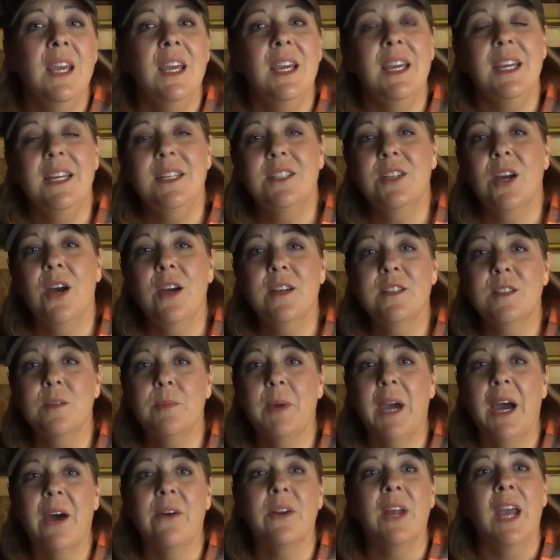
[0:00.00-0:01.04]
He talks
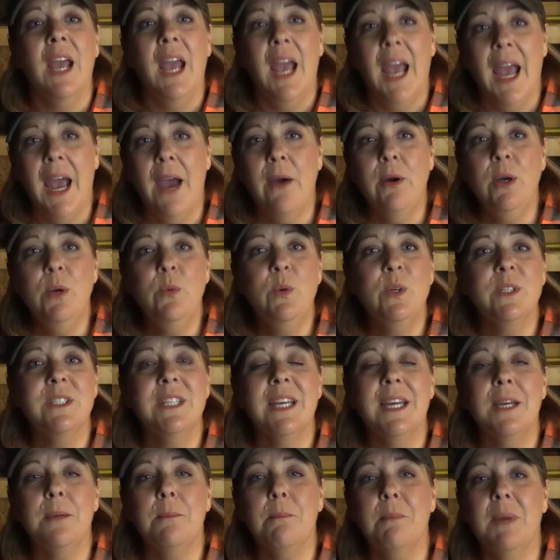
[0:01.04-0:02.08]
about how it will
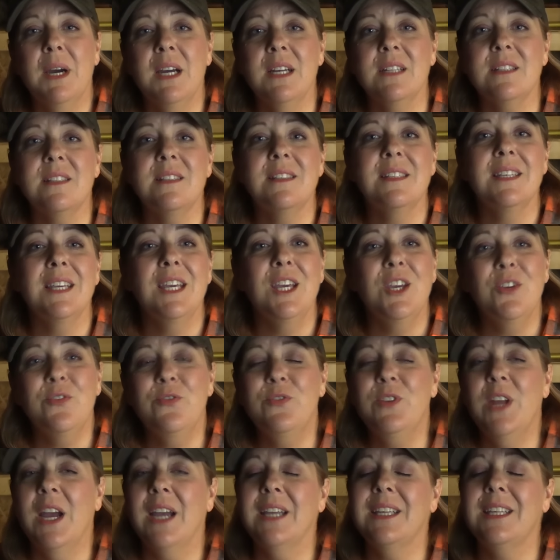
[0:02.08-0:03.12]
take months,
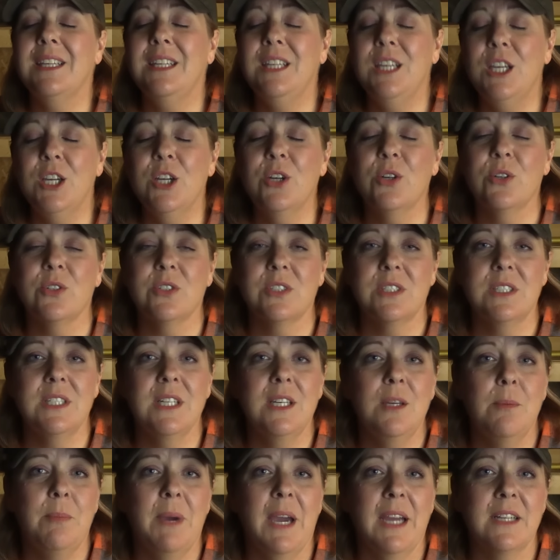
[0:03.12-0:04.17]
if not years, to
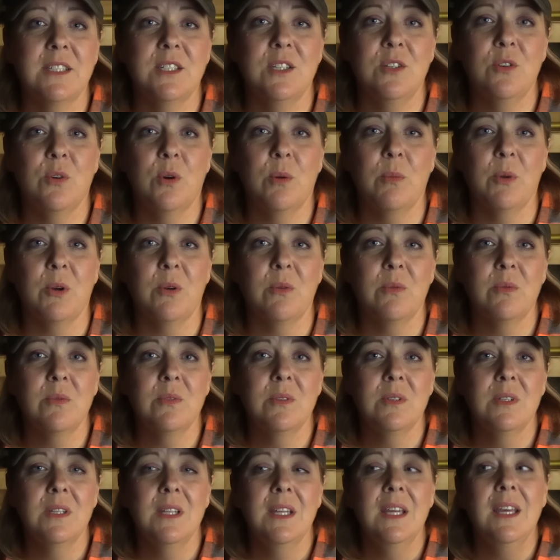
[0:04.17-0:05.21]
get back to normal.
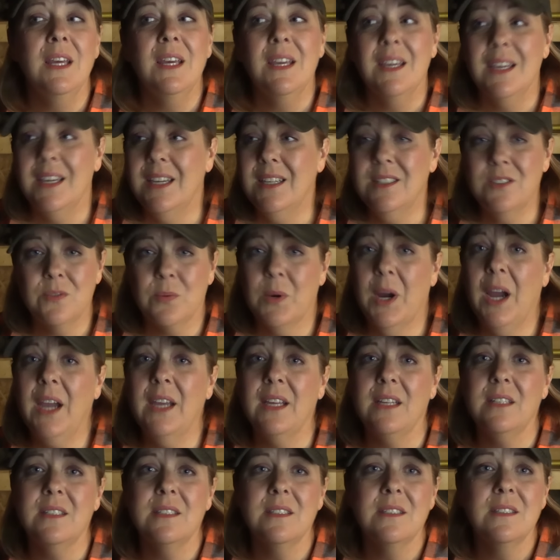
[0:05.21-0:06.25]
He's
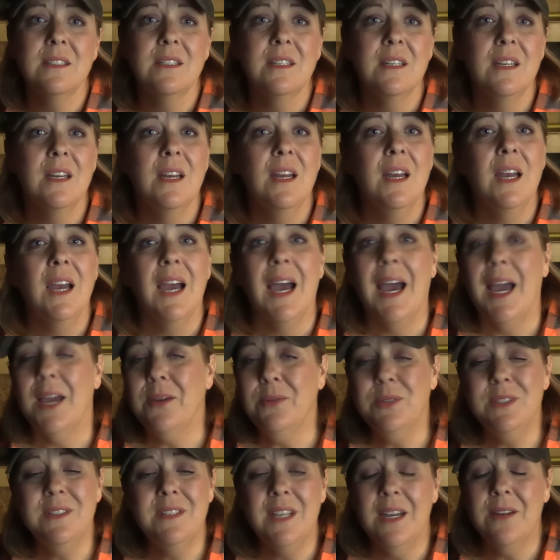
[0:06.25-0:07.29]
right. I
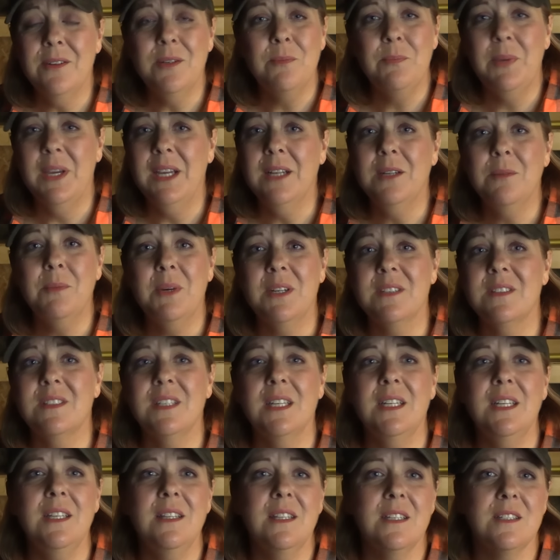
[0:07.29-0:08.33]
was down in Panama
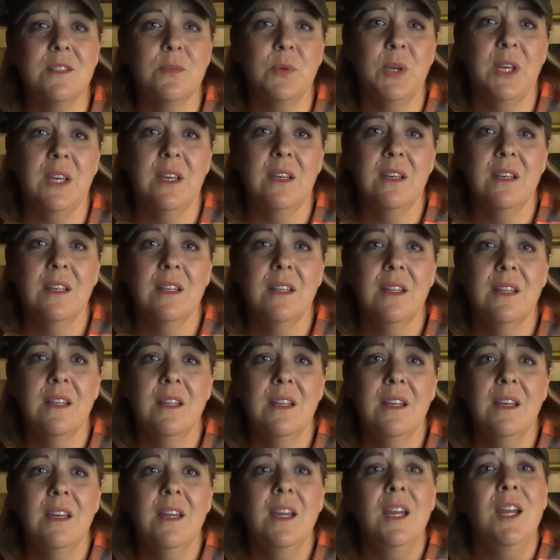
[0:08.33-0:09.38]
City this week.
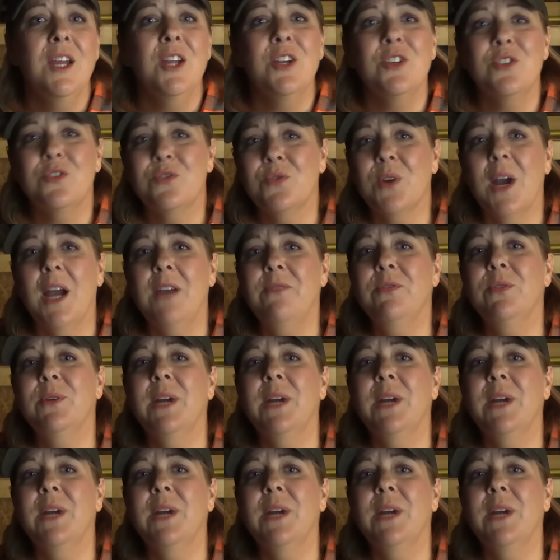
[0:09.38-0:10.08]
Drive